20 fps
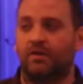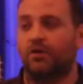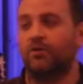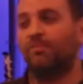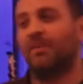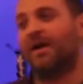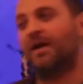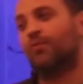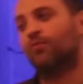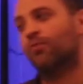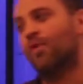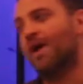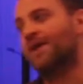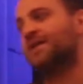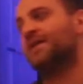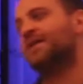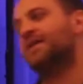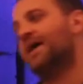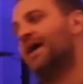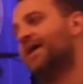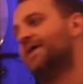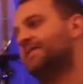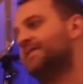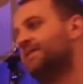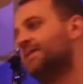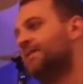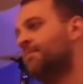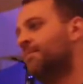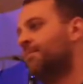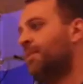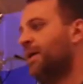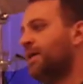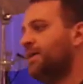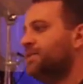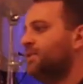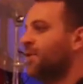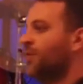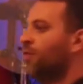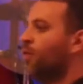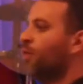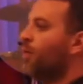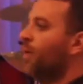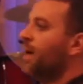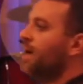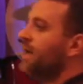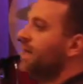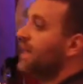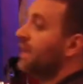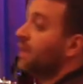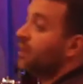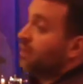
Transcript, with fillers: you might recognize him based on the way he